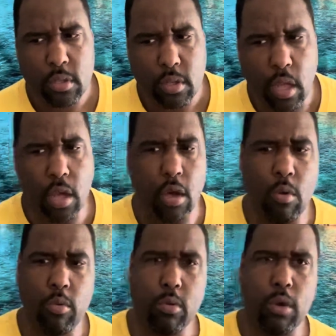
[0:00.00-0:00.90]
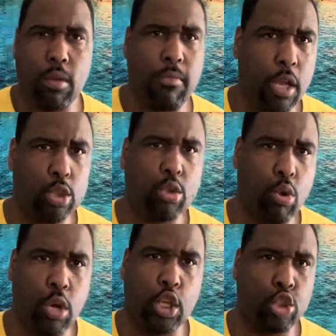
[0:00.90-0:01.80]
Oh, well, we want to make
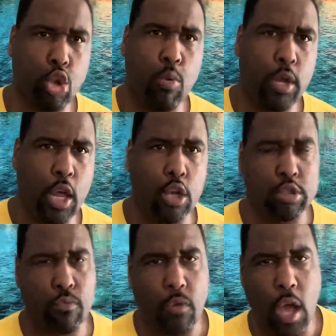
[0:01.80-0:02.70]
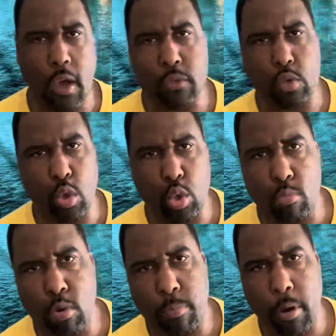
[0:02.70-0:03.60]
sure there's no one else involved, no
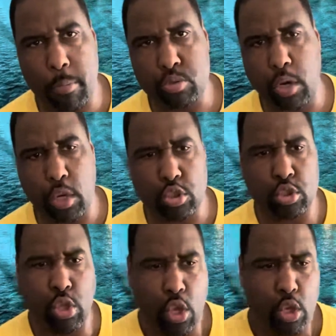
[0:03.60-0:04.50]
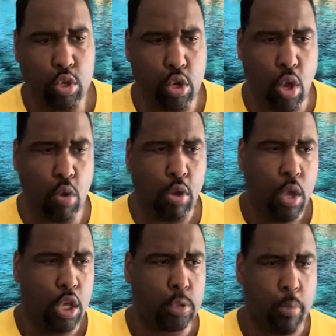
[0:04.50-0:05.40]
more perpetrators,
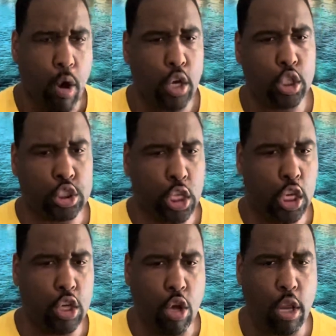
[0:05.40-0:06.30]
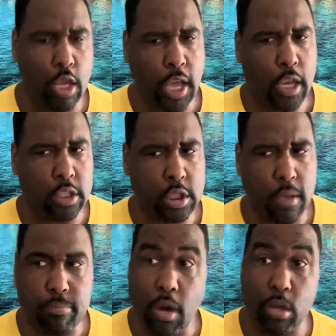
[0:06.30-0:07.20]
as part of the scene and all that kind of
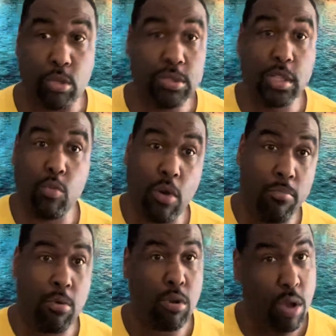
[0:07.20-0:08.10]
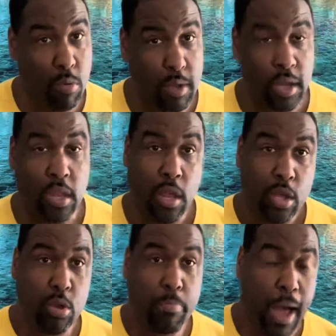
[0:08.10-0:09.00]
stuff. Bro, you seen the one boy go in,
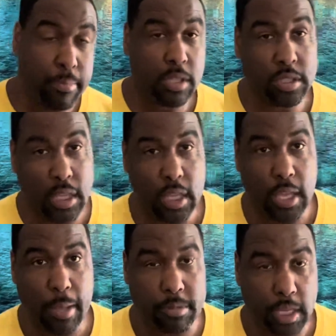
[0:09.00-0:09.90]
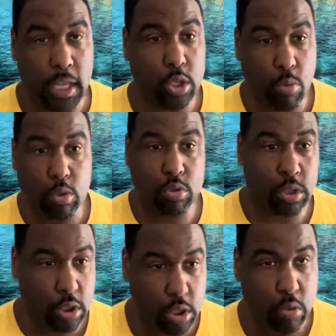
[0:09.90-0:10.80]
you pop this nigga, you know what I'm saying, do what you
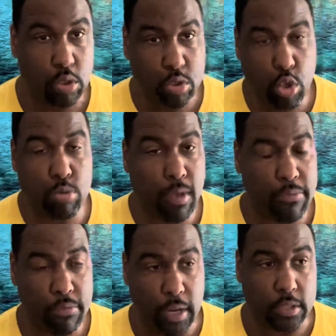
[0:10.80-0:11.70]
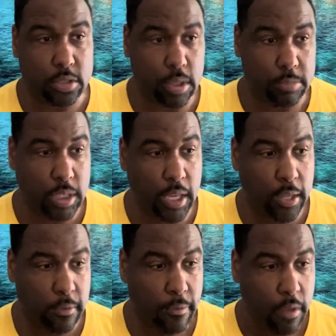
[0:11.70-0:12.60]
need to do. Excuse my French, you know what I'm
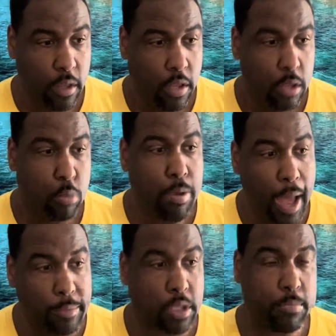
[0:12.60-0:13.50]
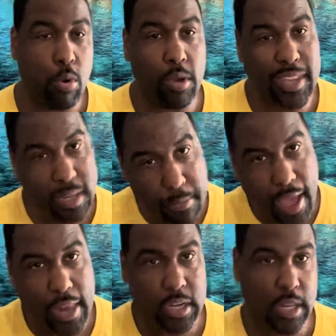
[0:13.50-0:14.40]
saying? You pop this boy, get him
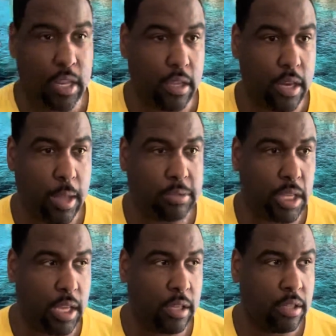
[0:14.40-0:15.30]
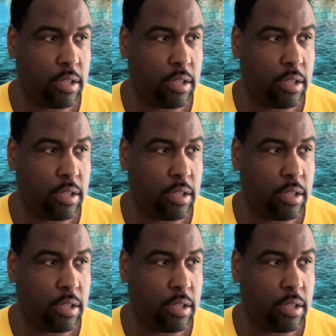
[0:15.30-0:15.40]
out of there, you know what I'm saying?